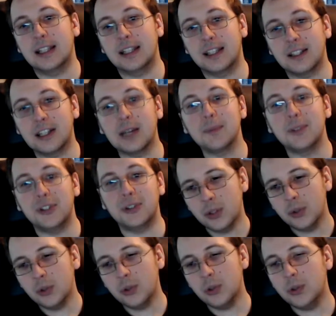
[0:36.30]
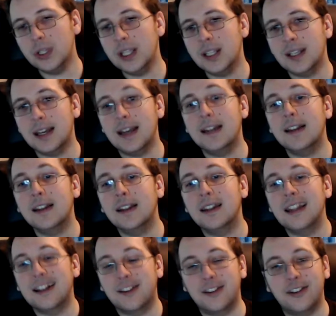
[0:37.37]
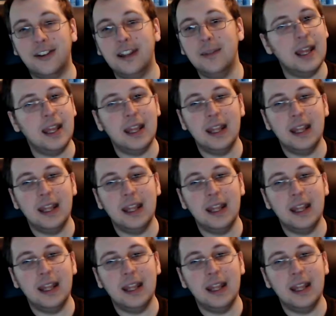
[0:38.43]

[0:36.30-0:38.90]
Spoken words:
Gumshoe, who he kinda let slip.